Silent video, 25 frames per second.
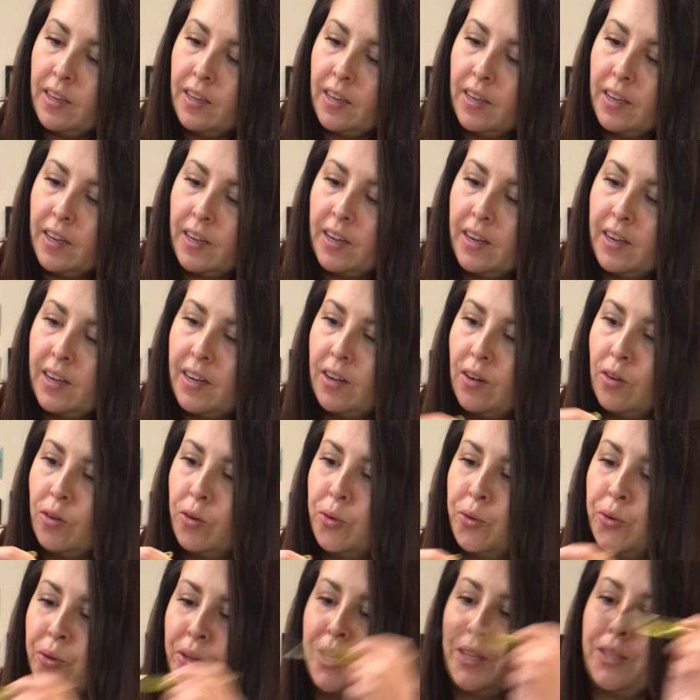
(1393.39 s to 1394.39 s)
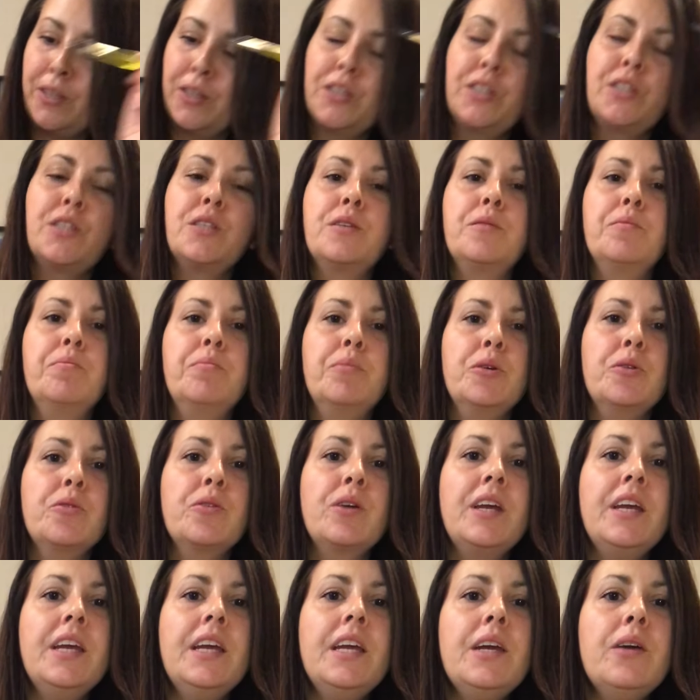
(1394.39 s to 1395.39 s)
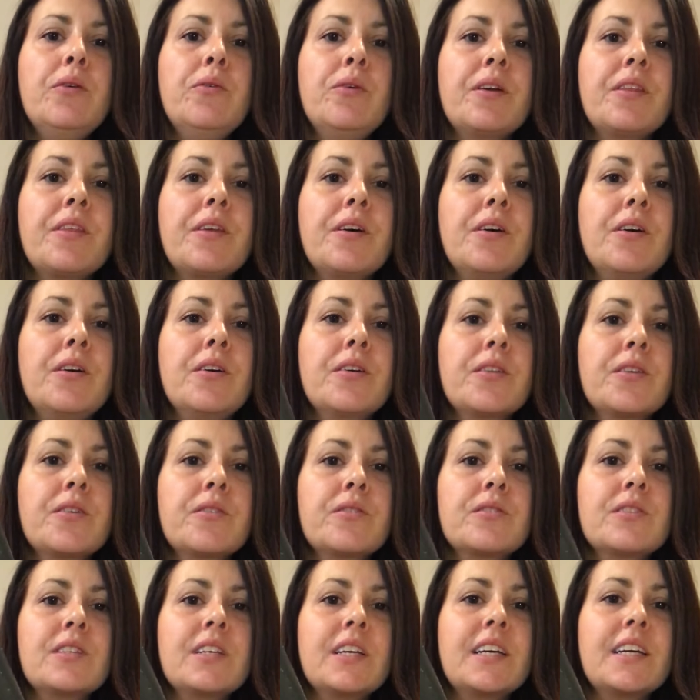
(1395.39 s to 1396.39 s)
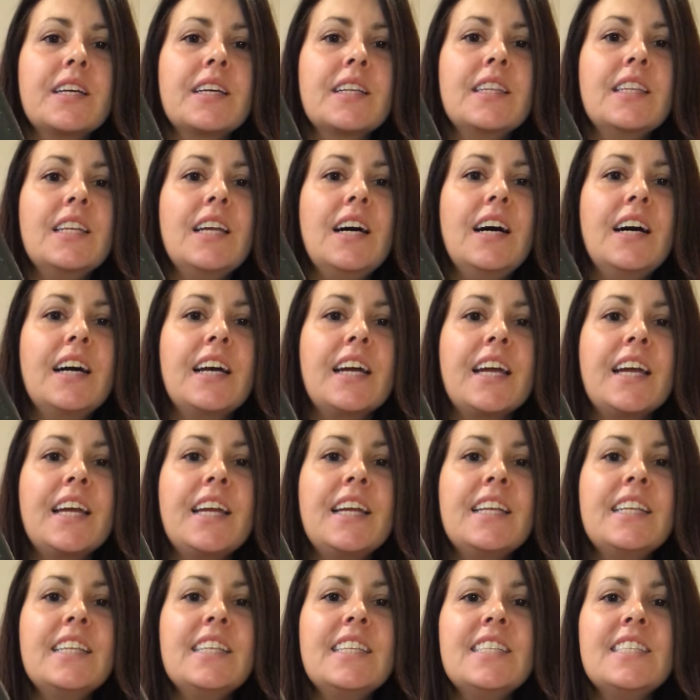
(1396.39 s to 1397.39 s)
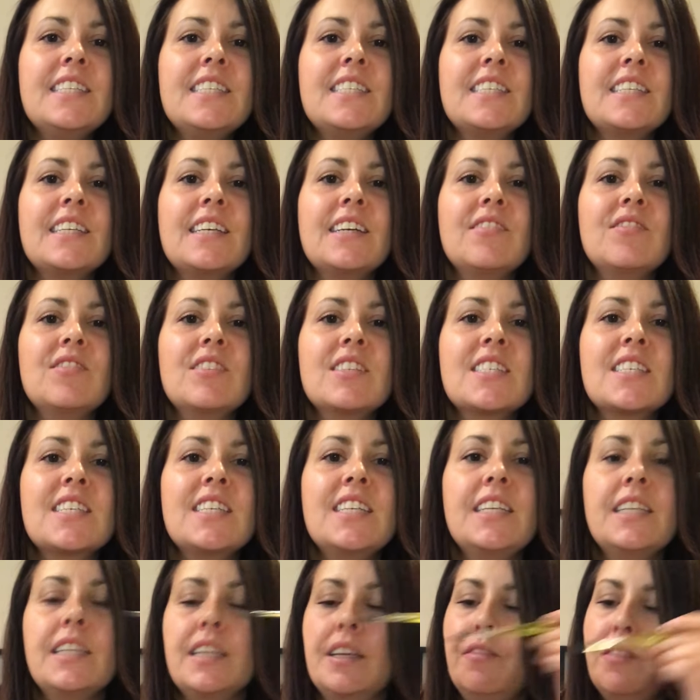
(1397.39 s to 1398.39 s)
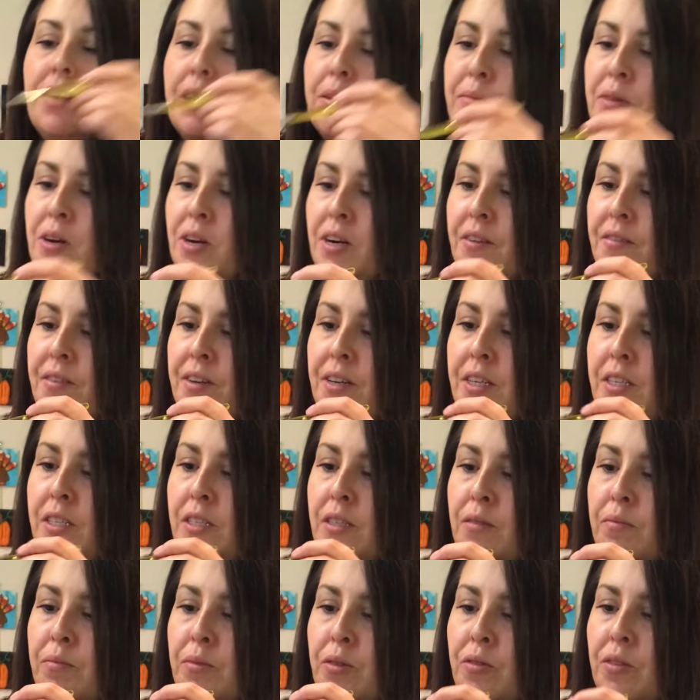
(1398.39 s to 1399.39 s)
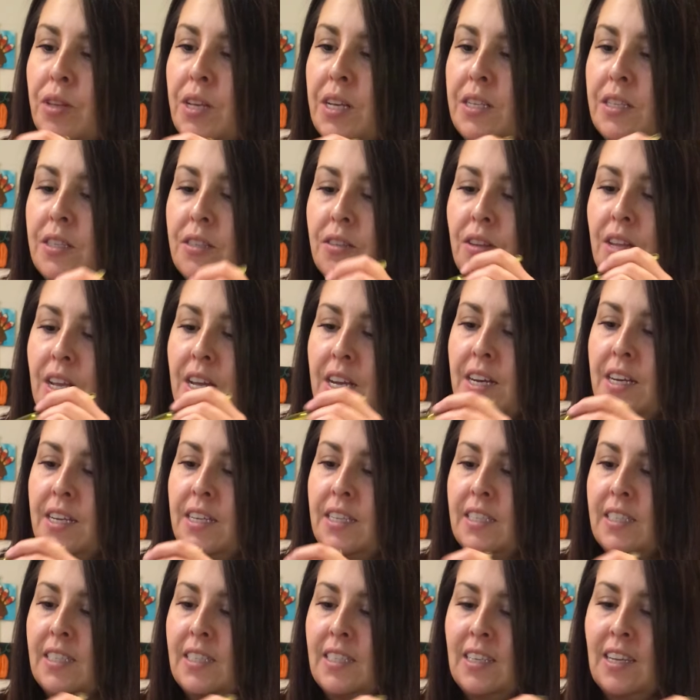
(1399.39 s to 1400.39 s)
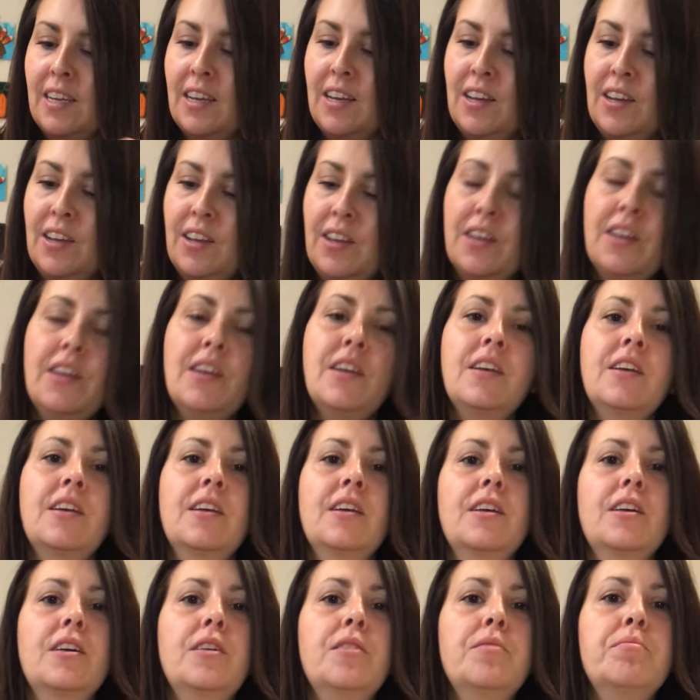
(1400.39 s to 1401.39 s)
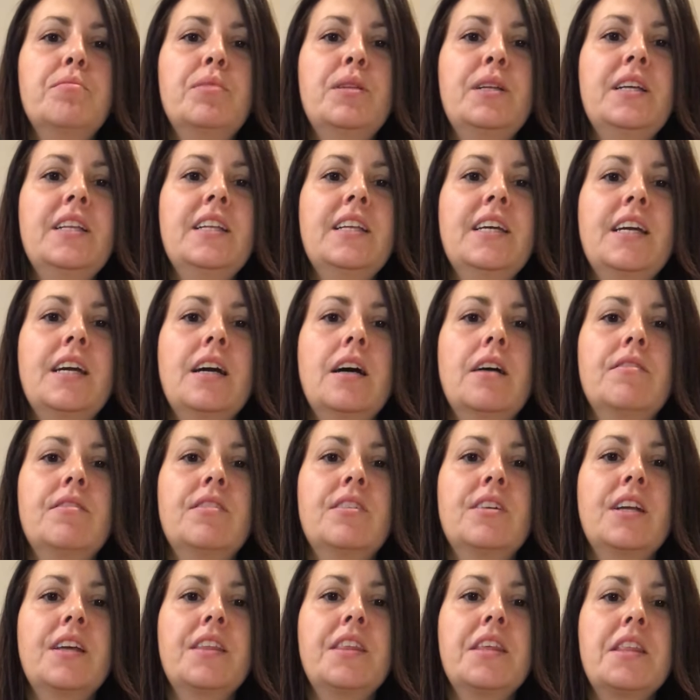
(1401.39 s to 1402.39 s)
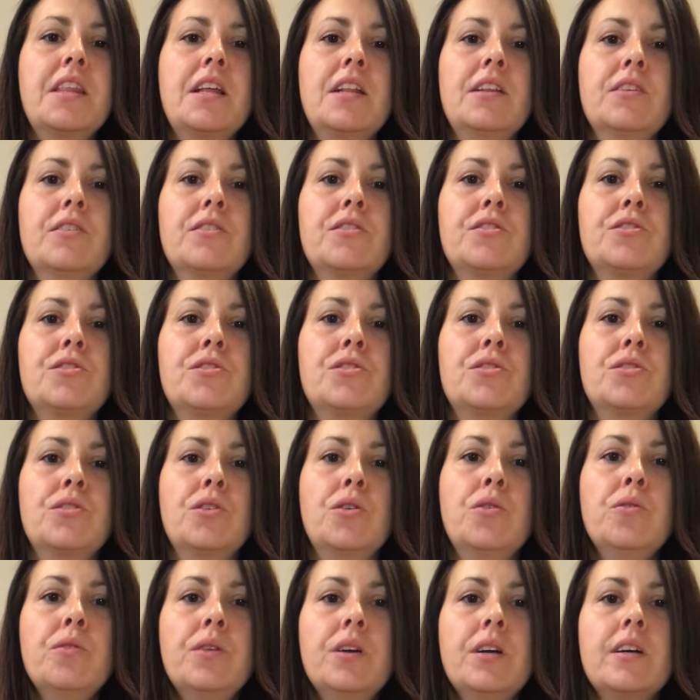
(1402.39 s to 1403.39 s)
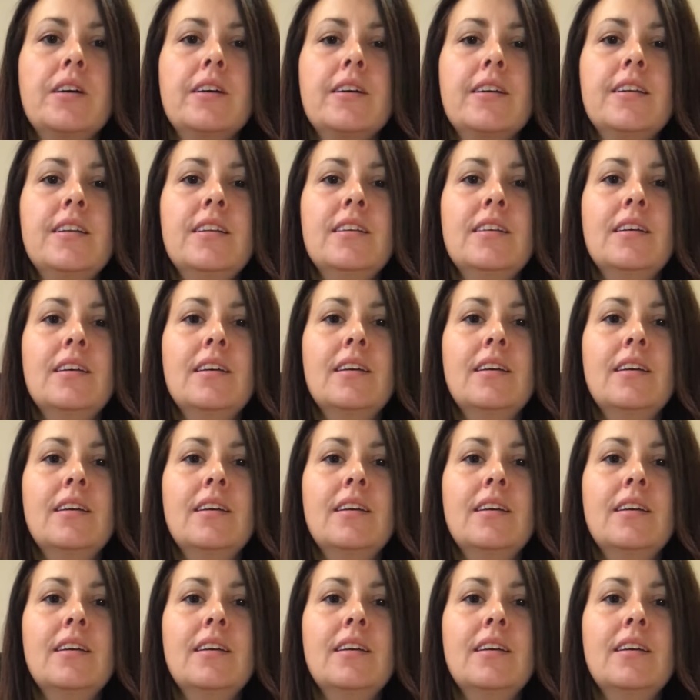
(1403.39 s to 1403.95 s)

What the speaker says: Yeah, oh, that looks spooky with all those like lines. I'm just gonna leave it. I'm not even gonna smooth it so that it's completely covered. I think that looks so good.